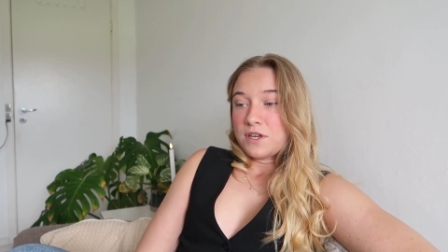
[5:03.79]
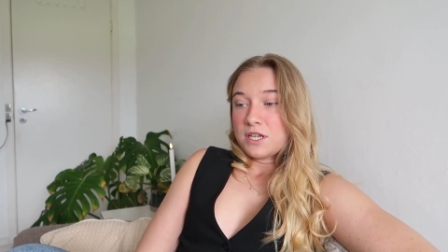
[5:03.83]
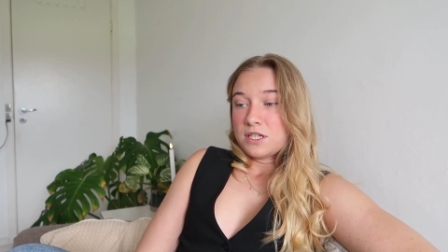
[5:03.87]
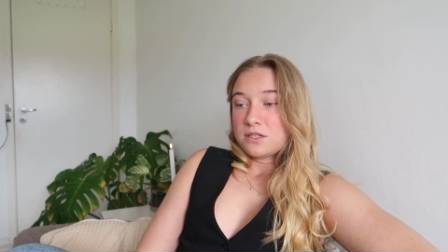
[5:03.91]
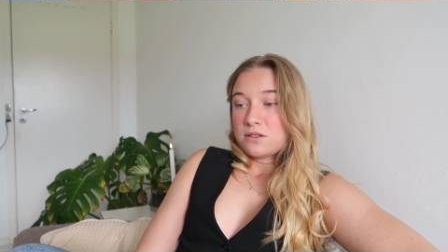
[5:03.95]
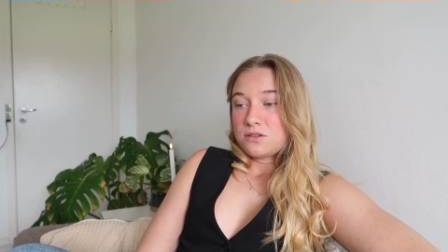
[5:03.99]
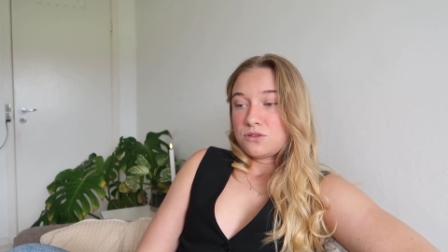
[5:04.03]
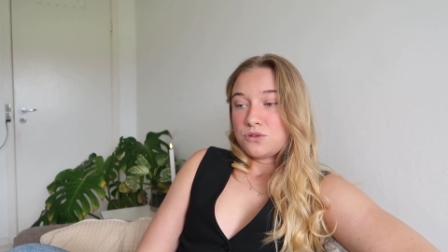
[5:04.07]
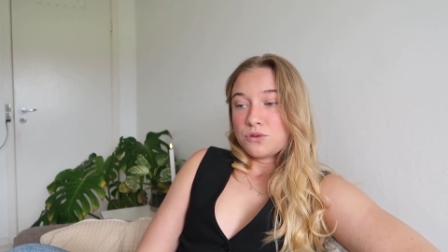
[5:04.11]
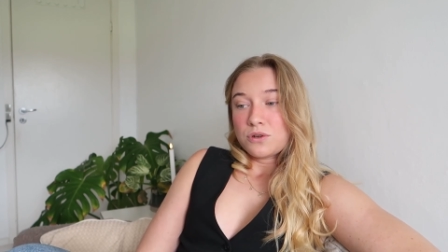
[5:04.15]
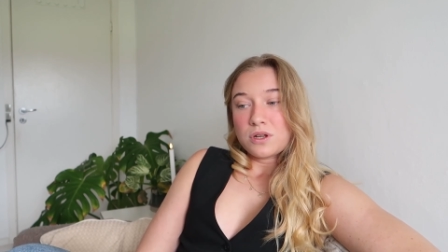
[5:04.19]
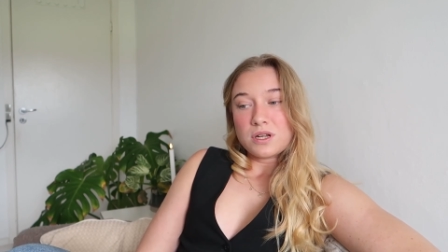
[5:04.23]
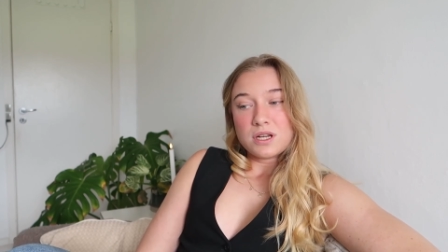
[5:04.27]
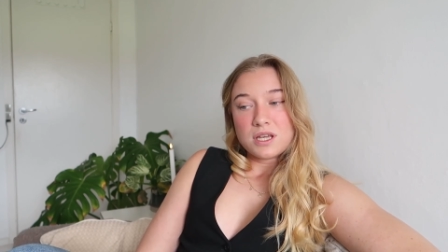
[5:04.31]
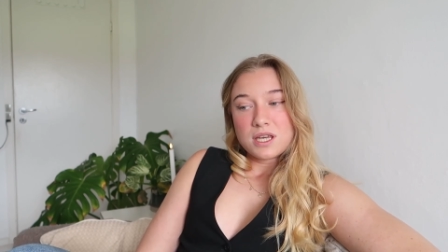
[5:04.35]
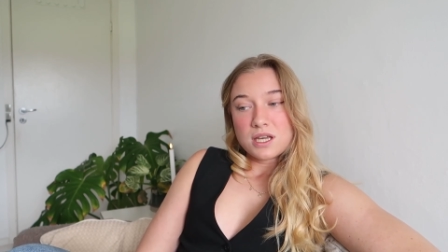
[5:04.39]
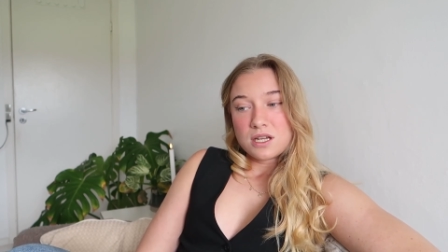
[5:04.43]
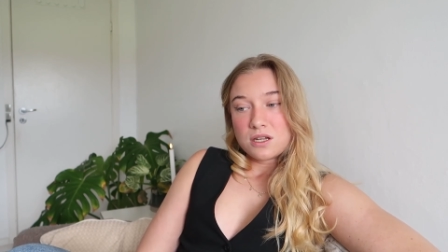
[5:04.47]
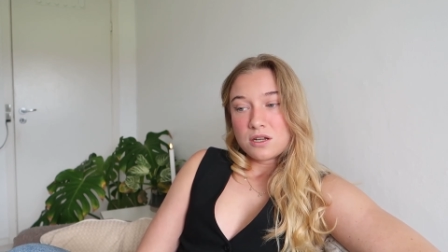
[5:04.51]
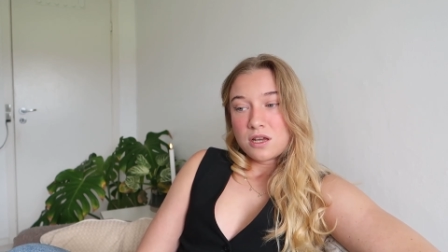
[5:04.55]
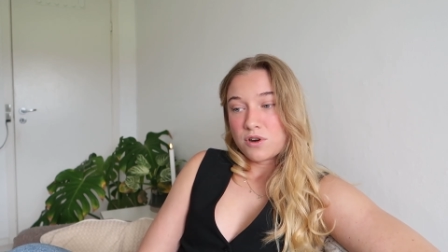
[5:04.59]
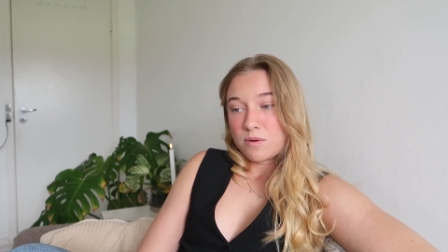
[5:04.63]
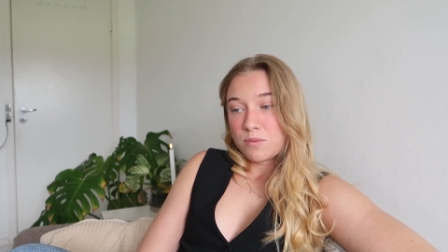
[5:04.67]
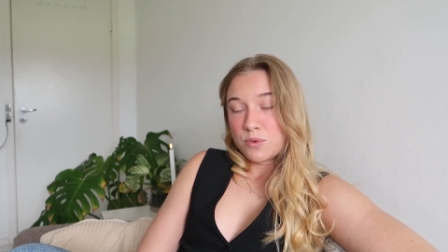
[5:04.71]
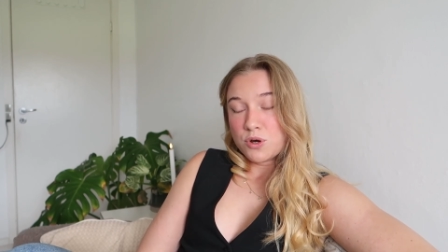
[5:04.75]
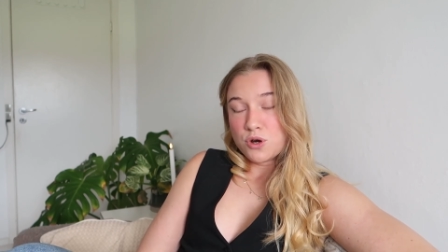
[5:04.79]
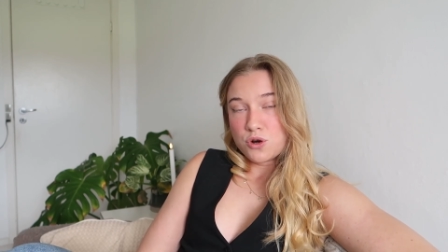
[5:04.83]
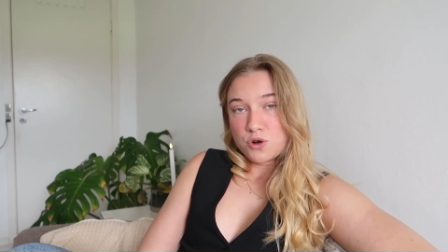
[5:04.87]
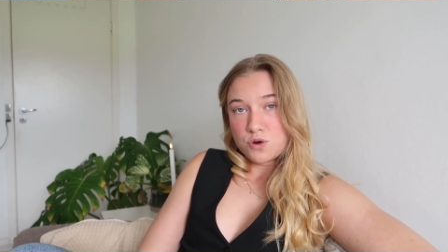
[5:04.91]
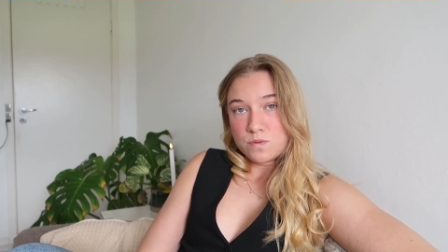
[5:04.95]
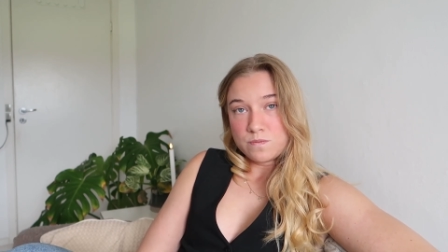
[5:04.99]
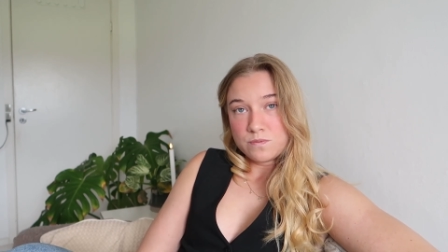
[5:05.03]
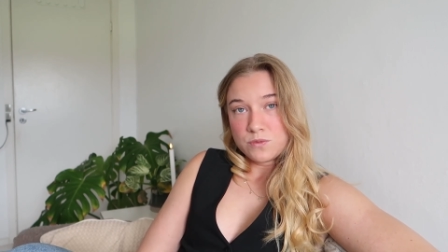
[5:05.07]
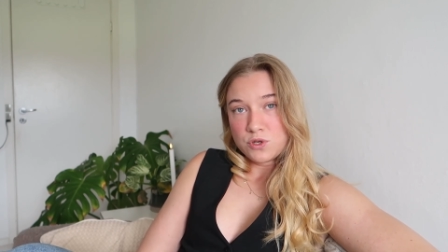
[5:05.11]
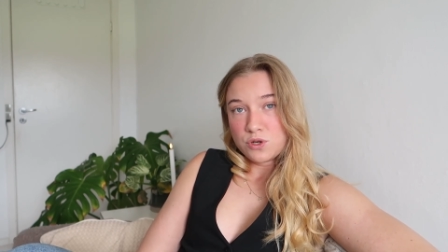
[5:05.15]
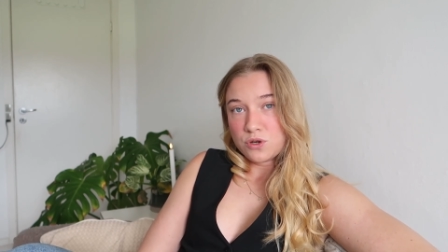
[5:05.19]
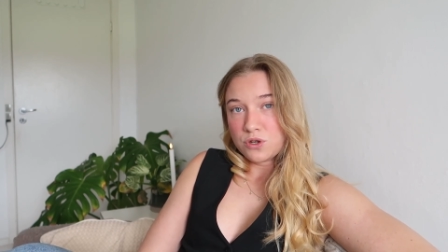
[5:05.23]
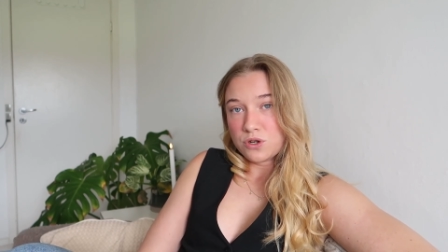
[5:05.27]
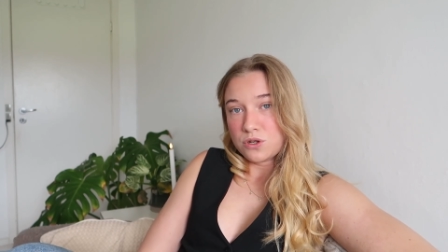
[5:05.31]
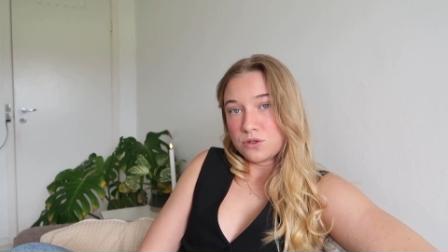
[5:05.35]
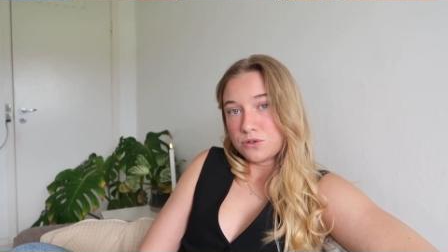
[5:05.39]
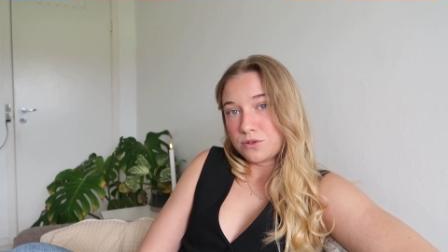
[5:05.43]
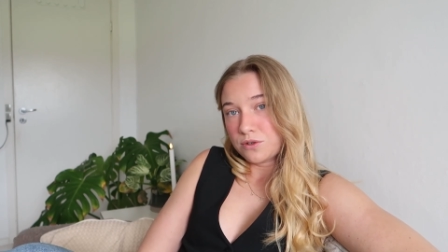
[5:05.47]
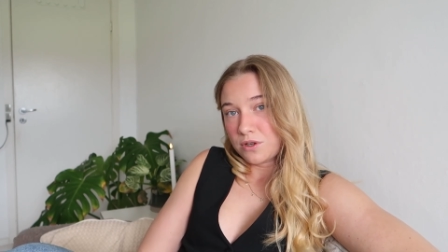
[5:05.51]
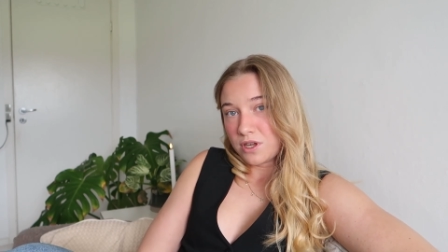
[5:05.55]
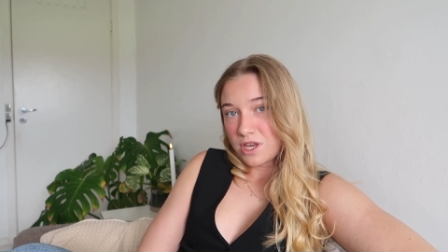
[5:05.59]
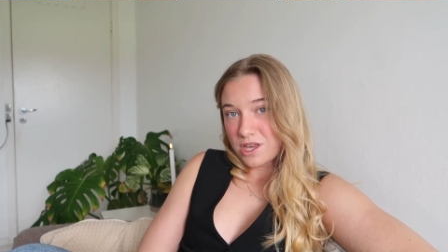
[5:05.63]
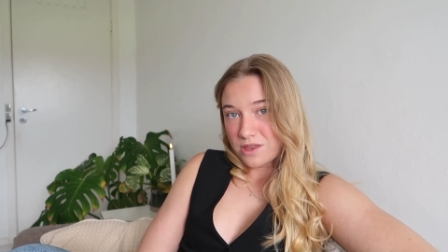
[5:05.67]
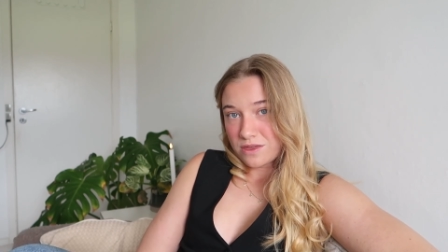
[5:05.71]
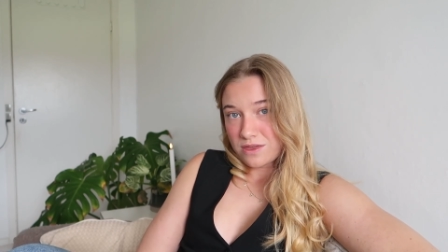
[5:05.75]
things you can get from home, you can
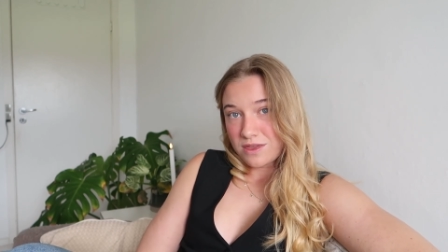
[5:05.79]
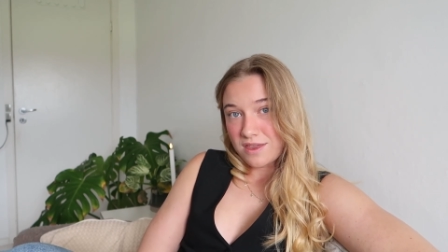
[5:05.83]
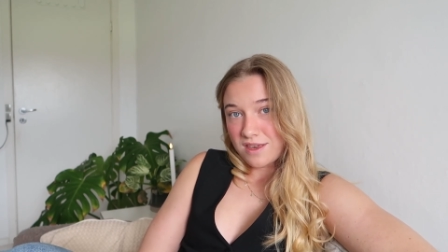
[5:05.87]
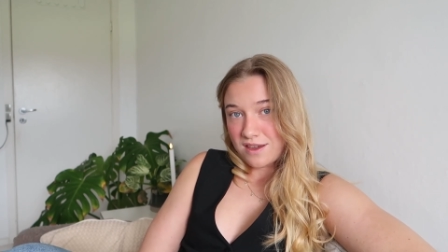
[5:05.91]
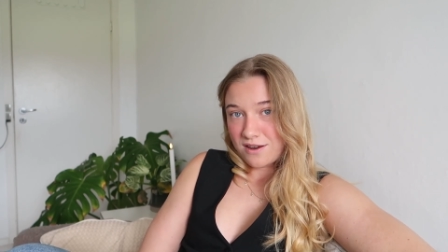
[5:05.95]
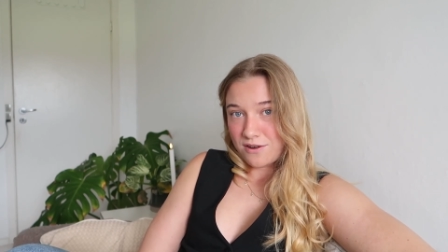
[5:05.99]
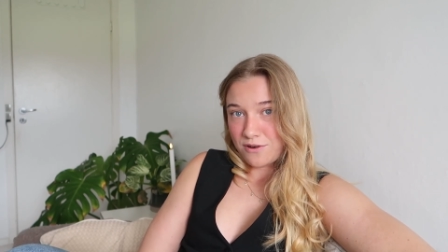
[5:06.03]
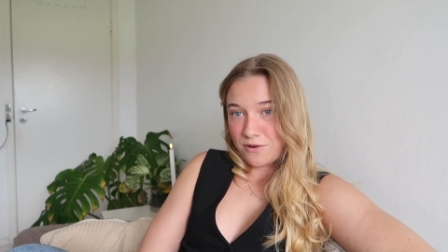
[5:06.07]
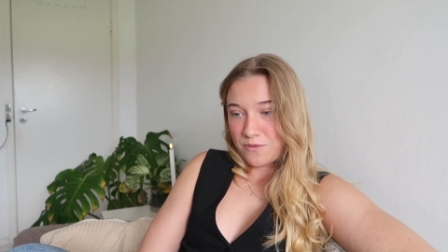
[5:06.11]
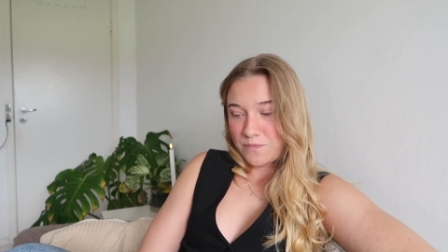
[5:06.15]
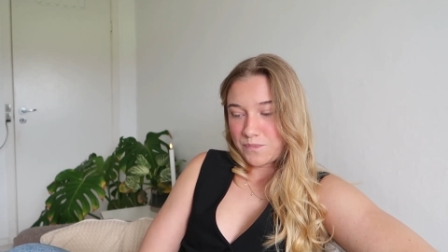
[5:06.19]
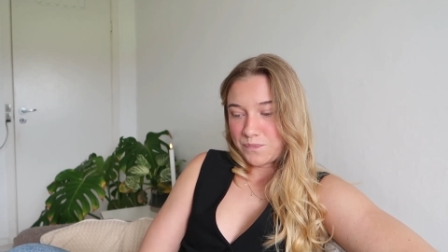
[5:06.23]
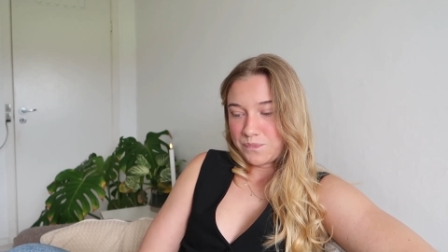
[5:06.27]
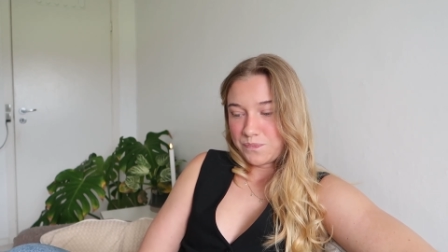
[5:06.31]
also get there.